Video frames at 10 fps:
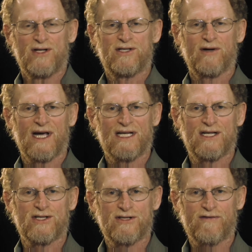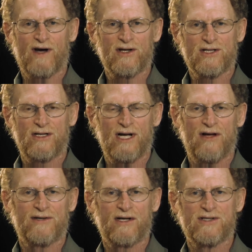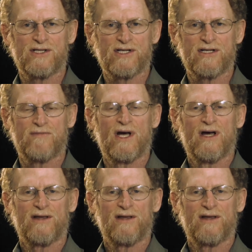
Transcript: to a dysfunctional healthcare system